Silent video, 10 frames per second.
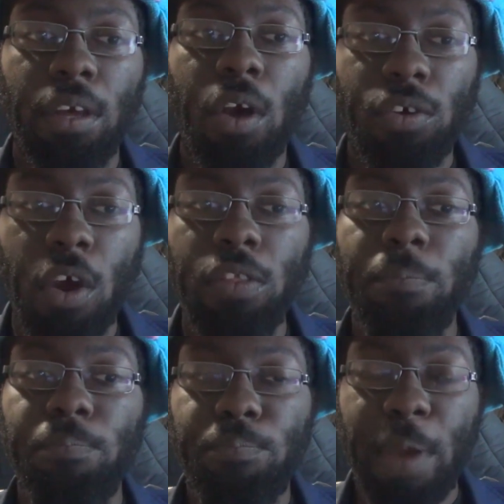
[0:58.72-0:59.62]
A good
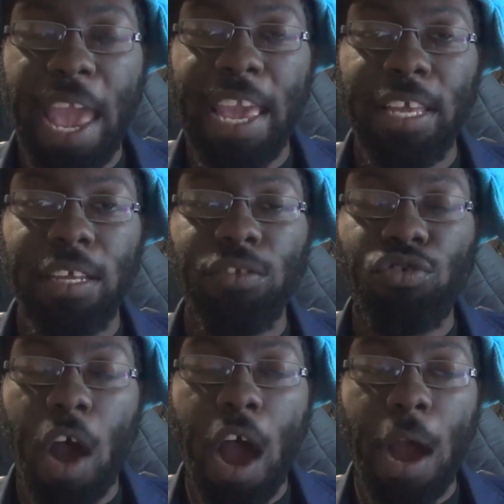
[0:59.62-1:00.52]
paying
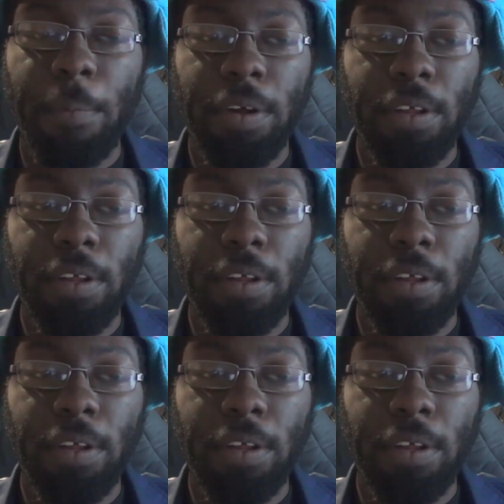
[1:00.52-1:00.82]
job